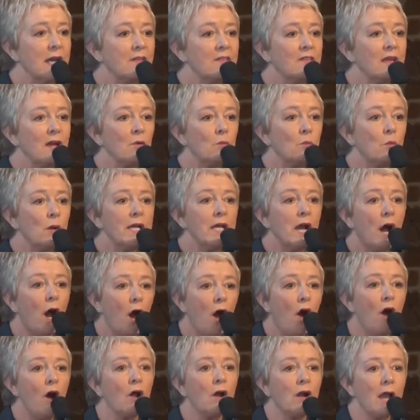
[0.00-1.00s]
that we
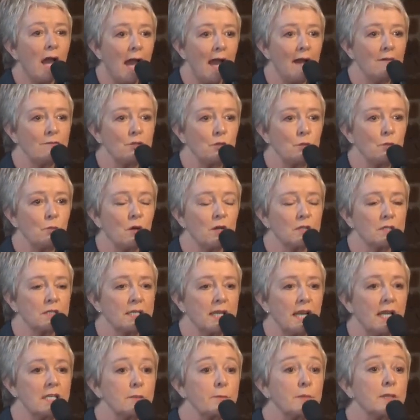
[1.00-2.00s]
all have to work
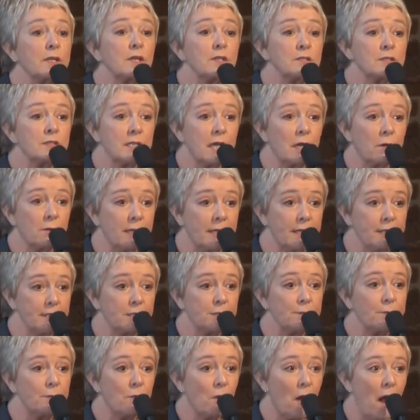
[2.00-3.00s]
together because there
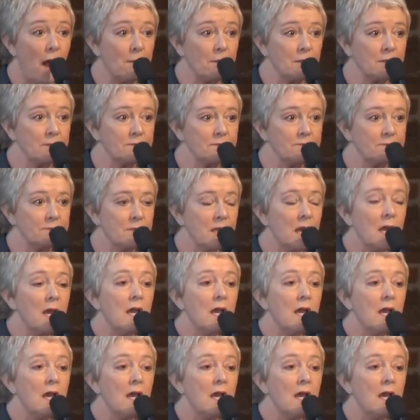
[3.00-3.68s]
is a problem.